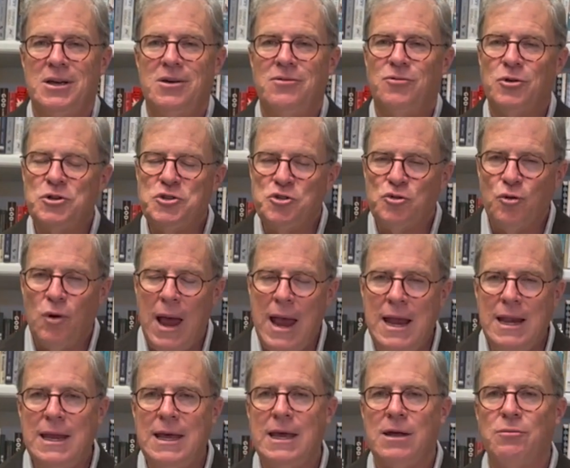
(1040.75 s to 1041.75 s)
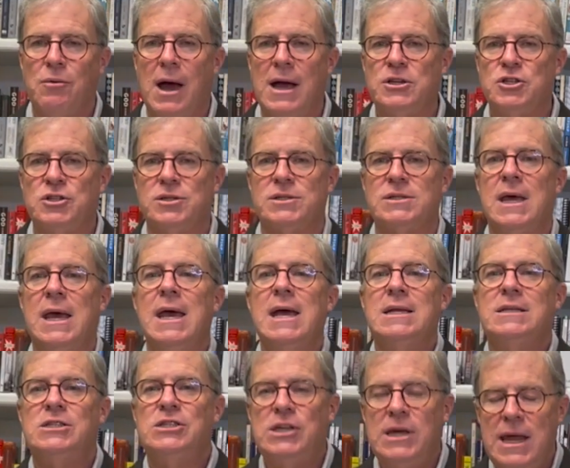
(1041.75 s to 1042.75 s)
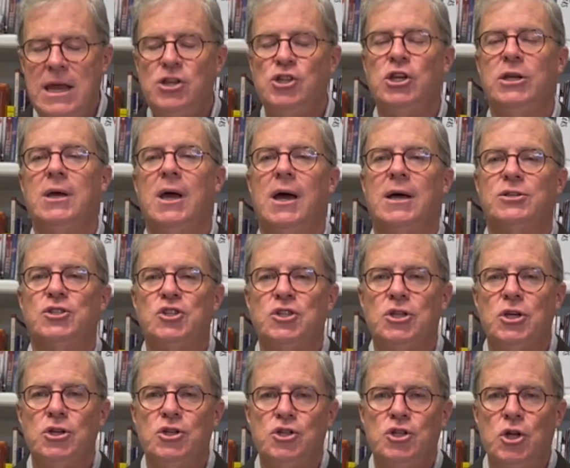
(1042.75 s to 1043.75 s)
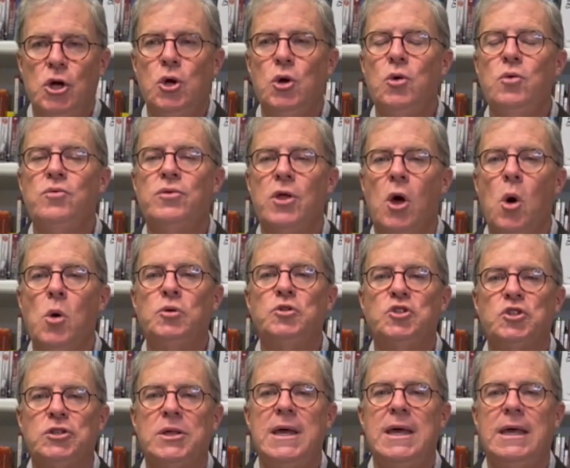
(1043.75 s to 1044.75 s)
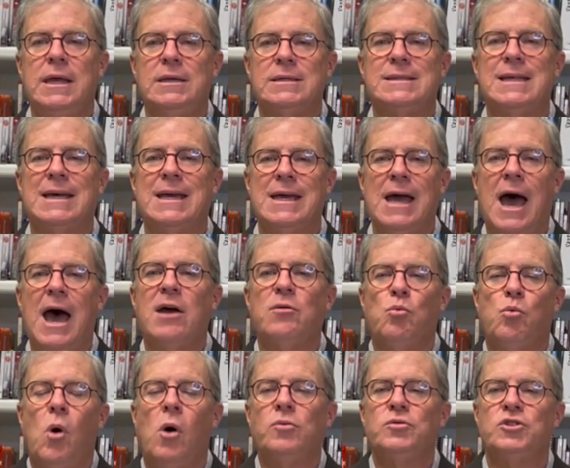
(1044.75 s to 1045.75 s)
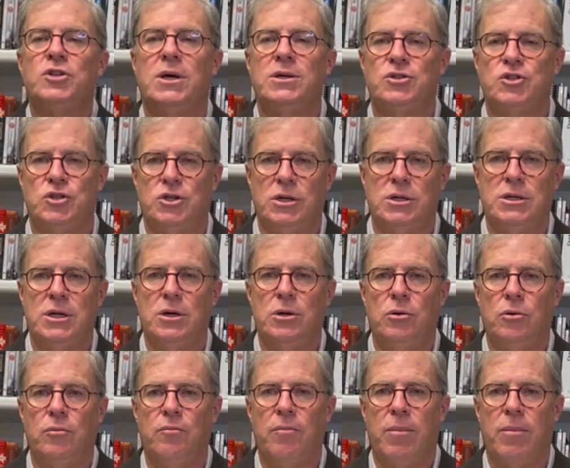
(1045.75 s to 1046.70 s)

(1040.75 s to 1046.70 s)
For training in righteousness, teaching us to do those things that God wants us to do.